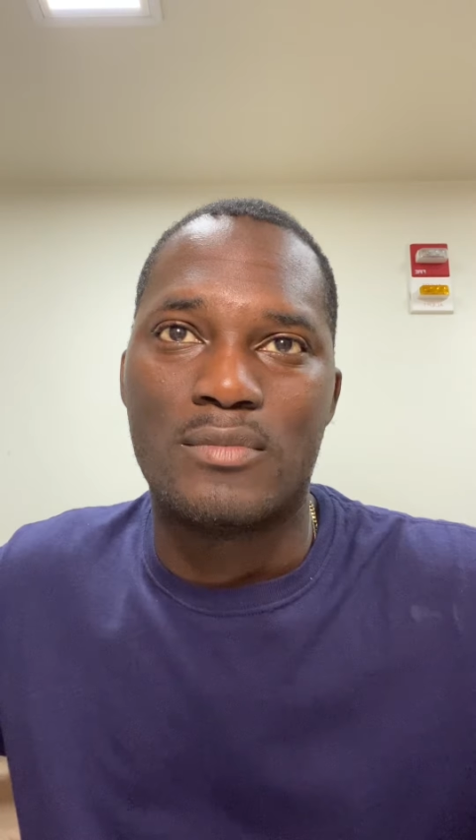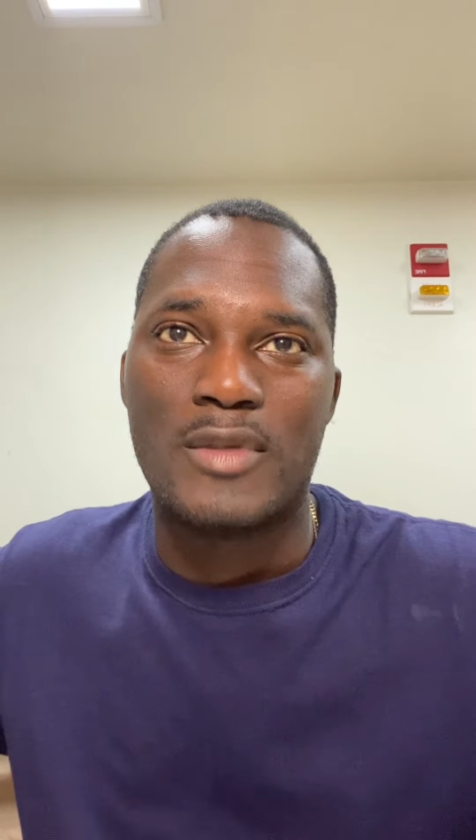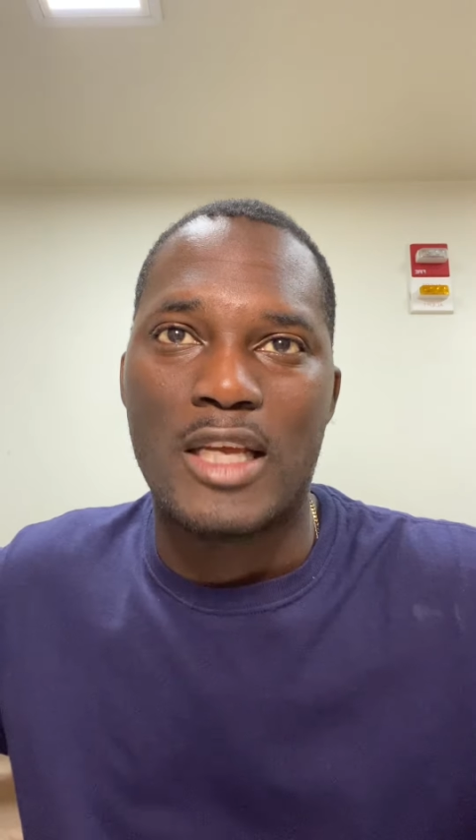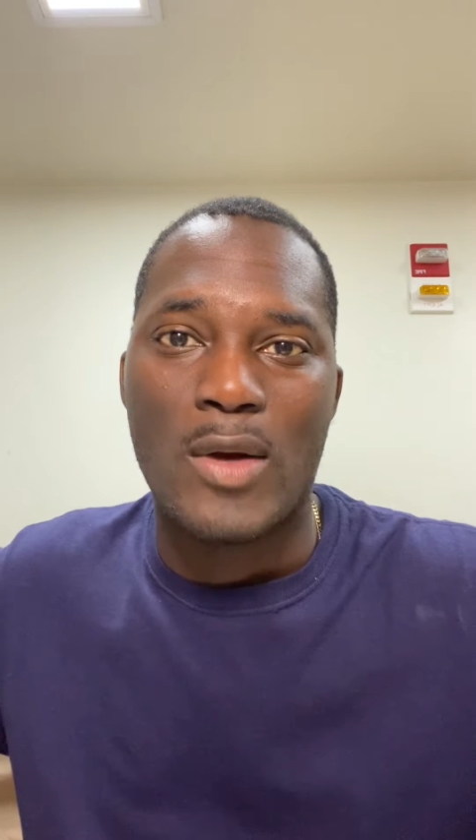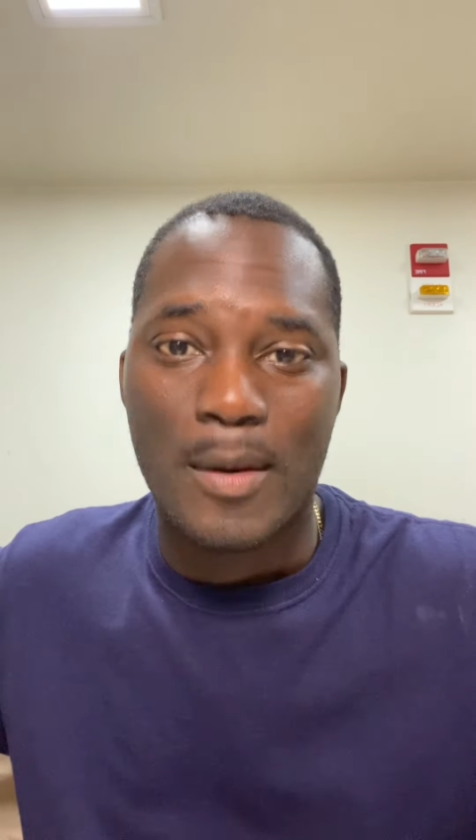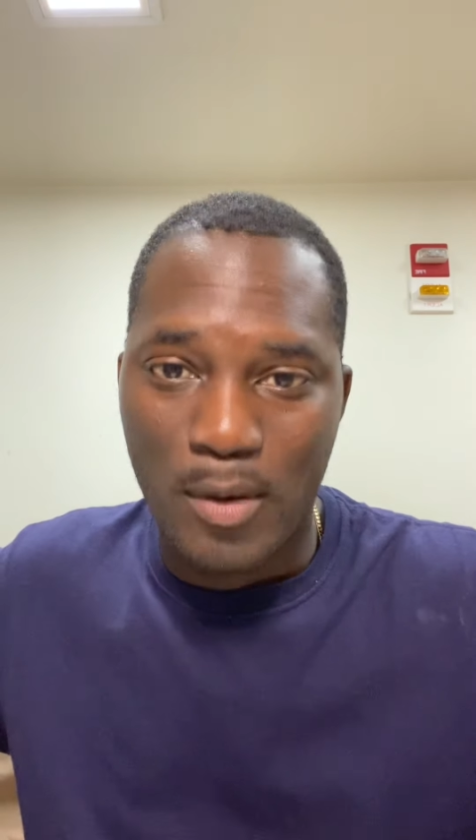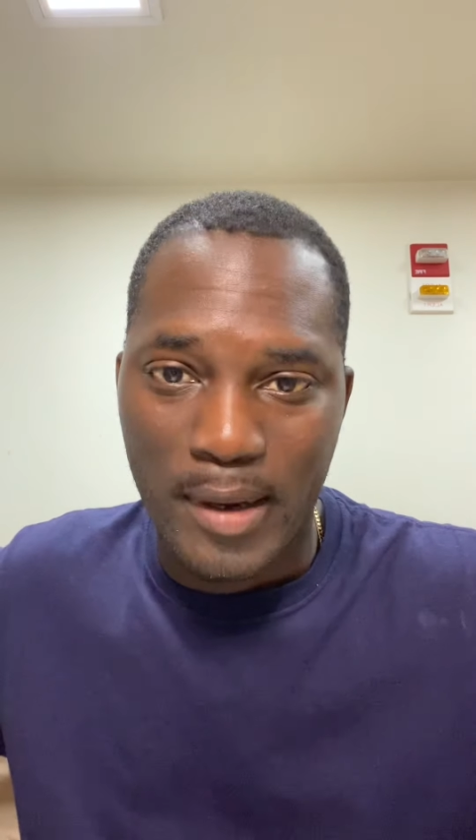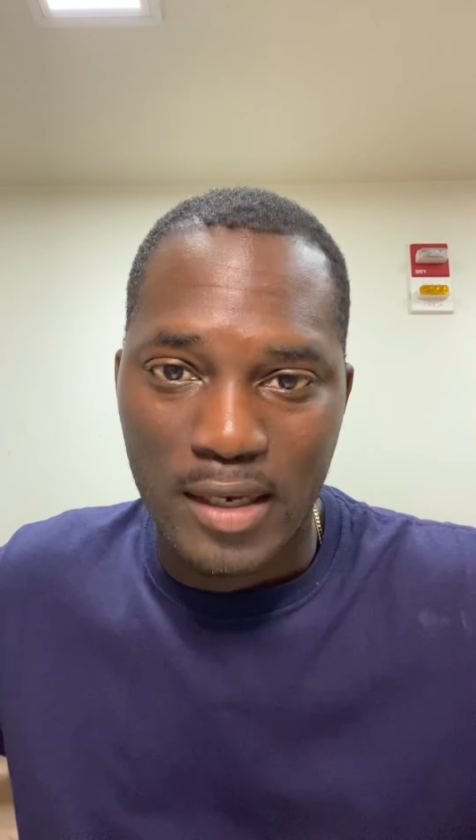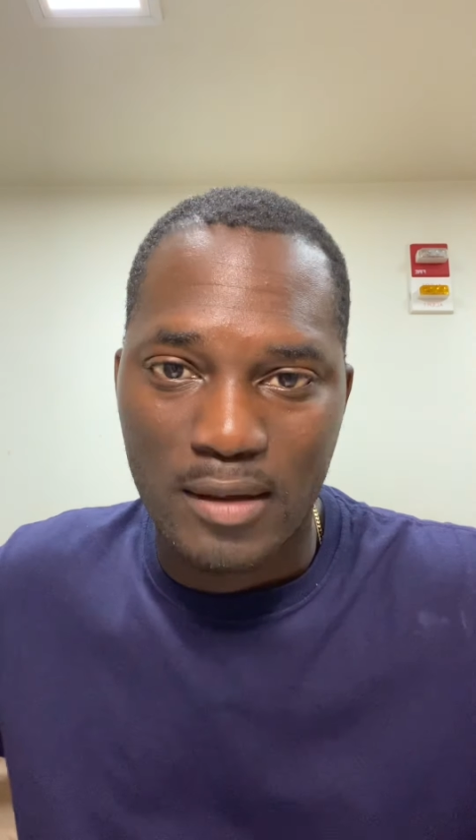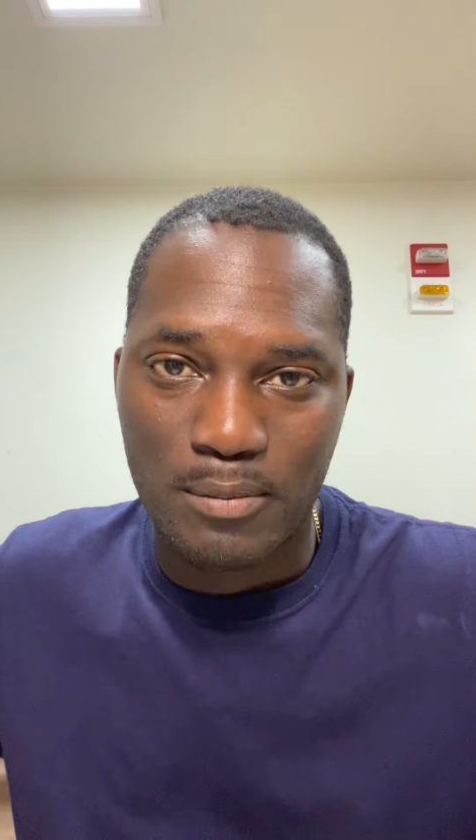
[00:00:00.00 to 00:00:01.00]
thing where I could put
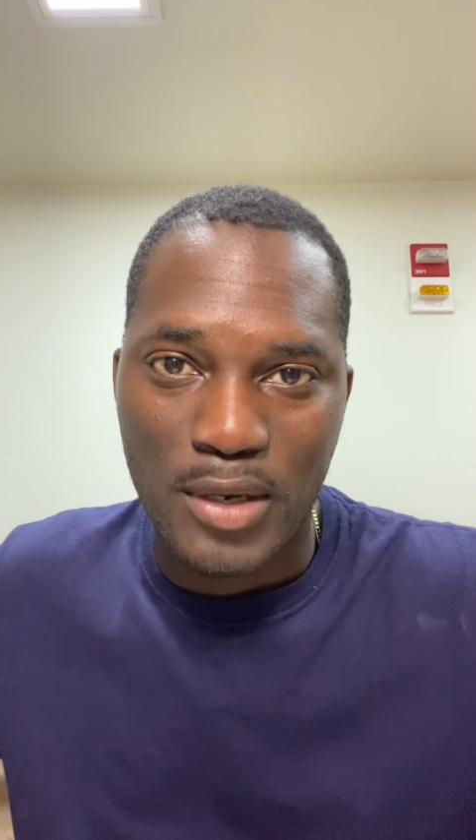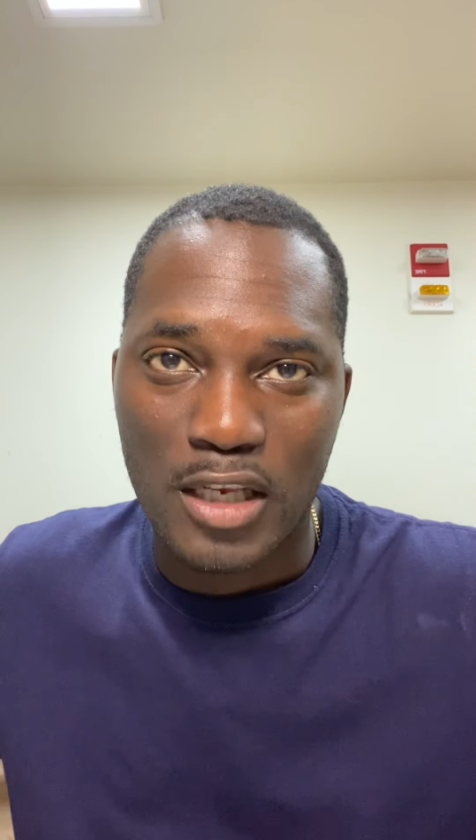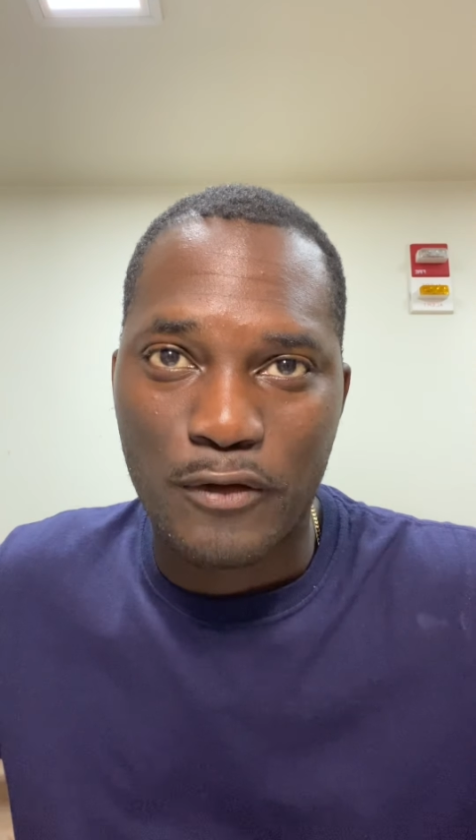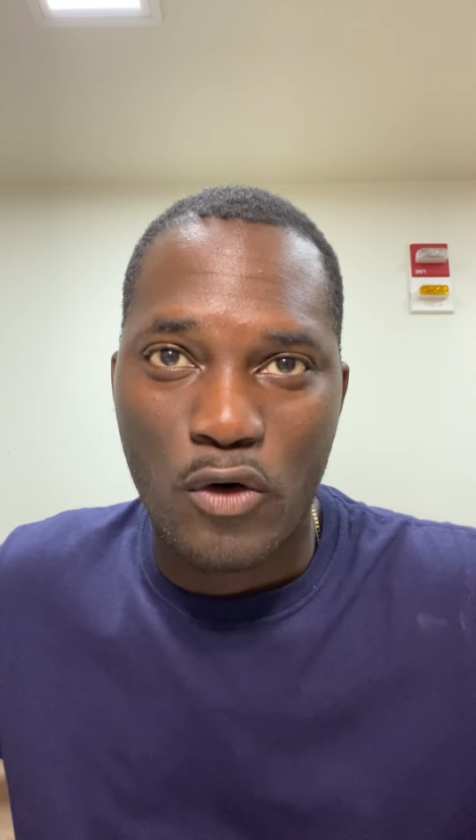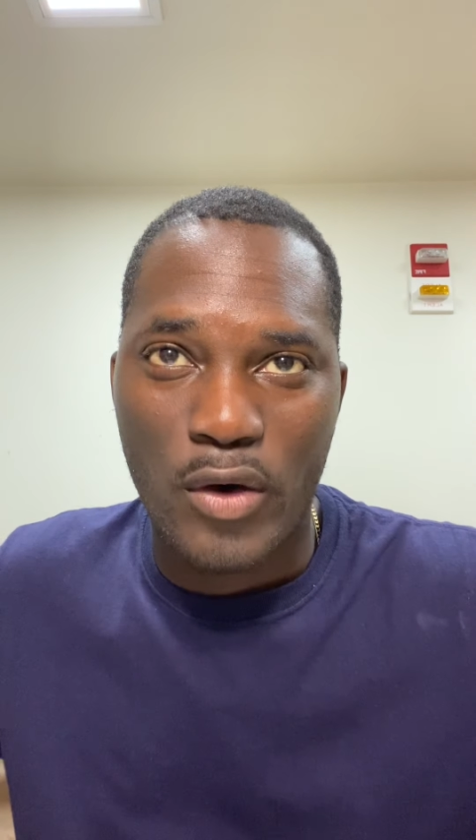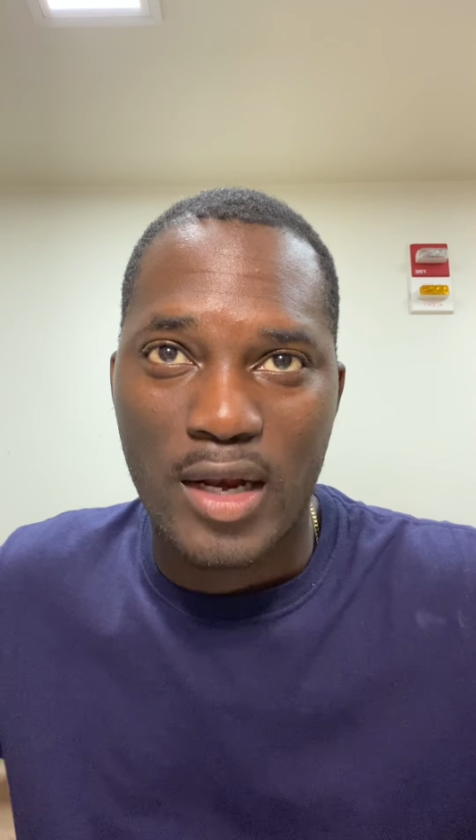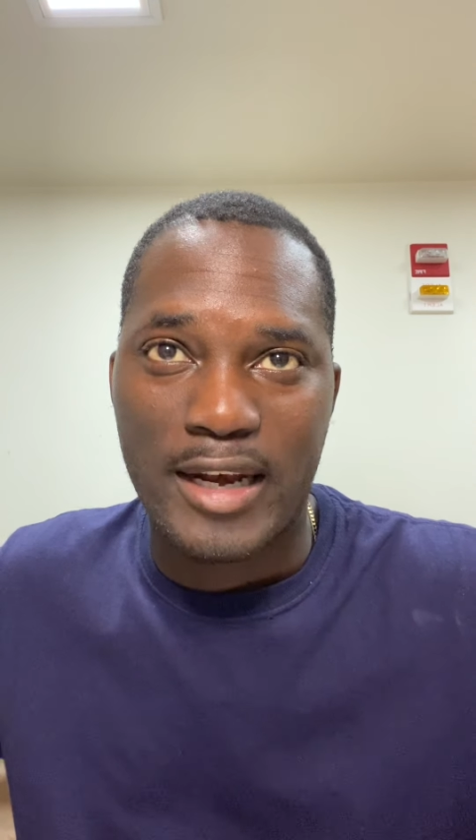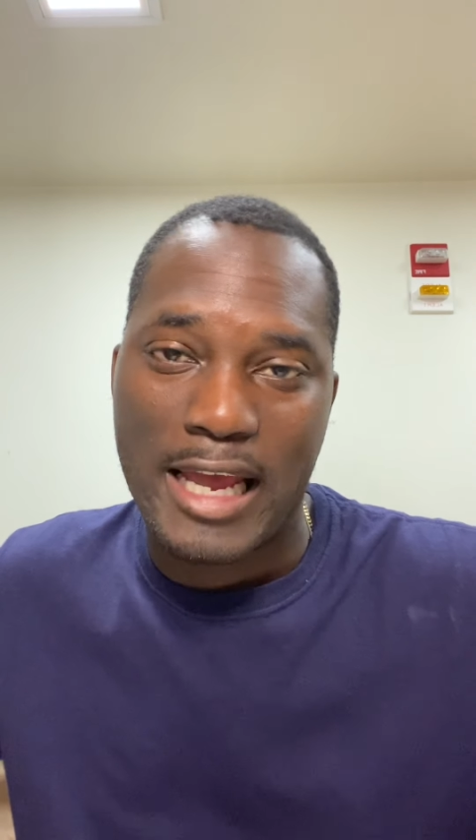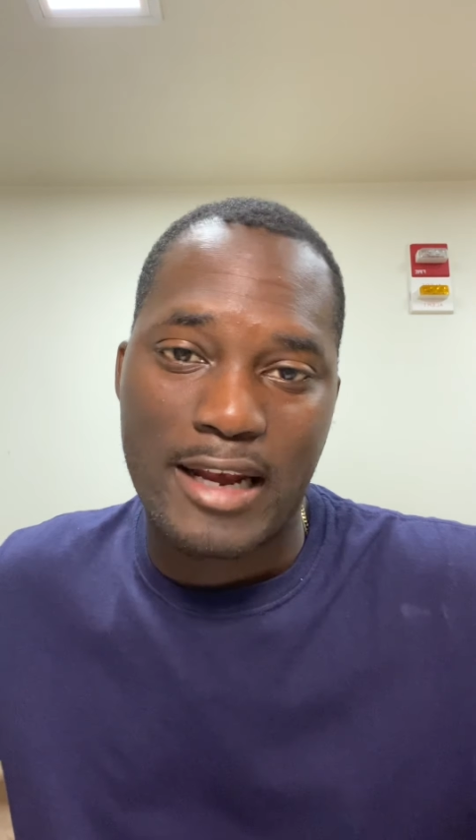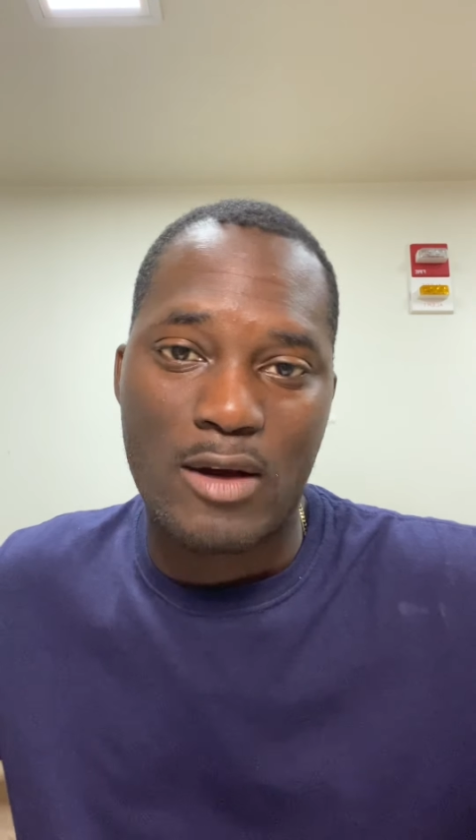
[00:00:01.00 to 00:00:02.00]
my PS4 in, and I
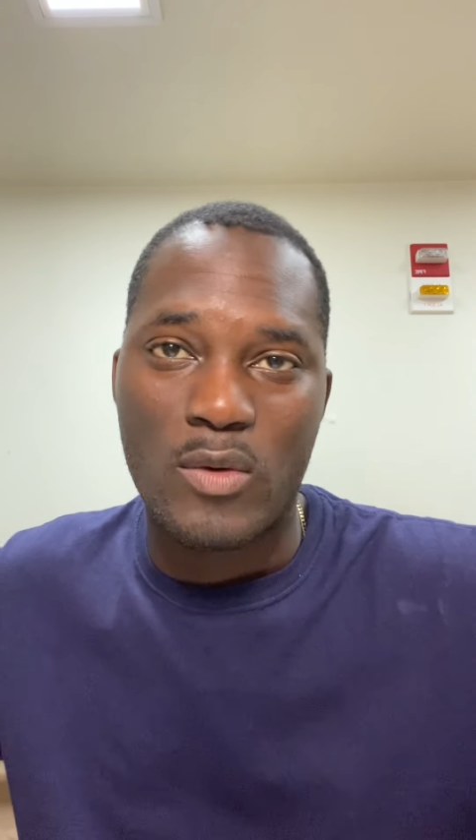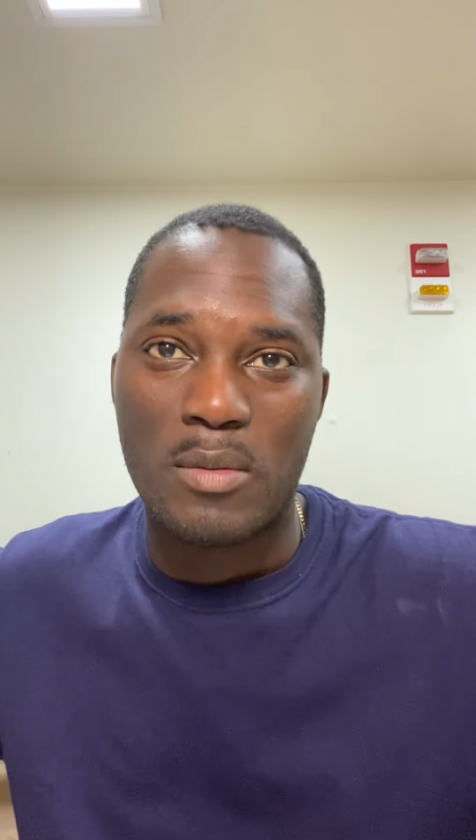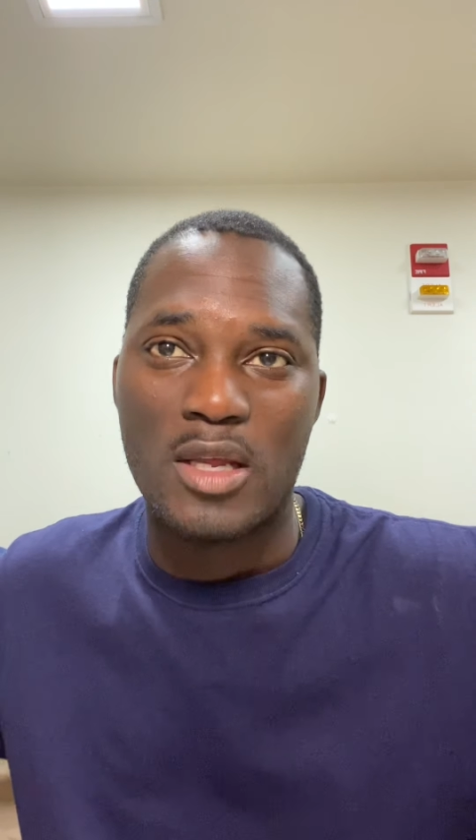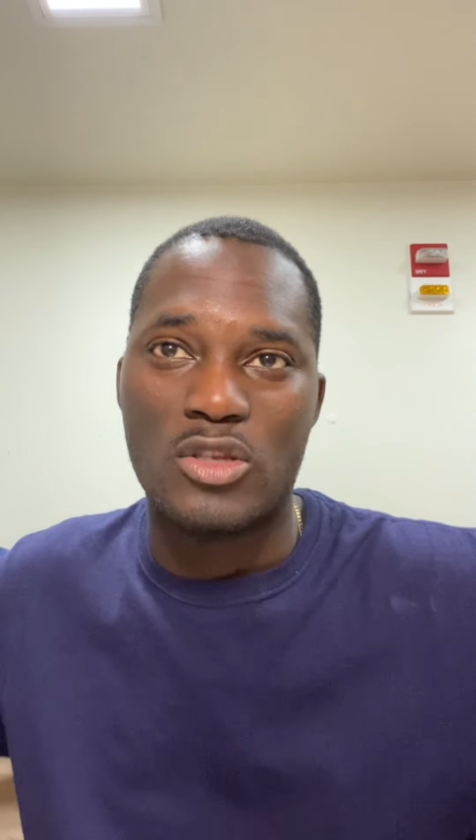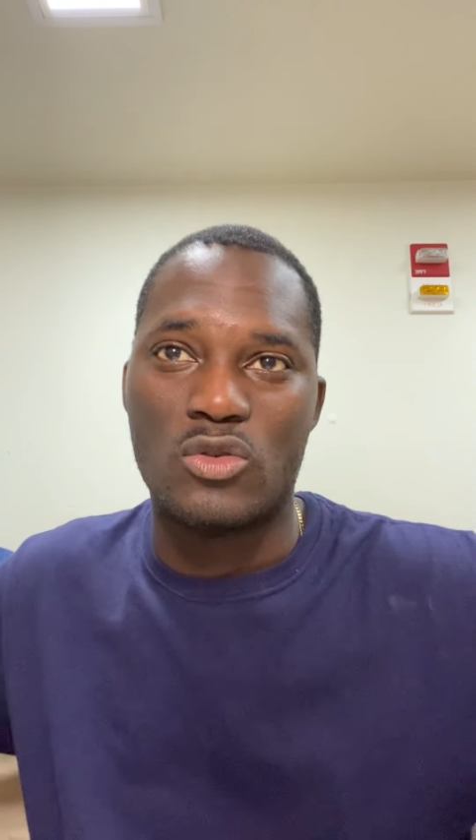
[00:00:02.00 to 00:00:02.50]
had that with me too.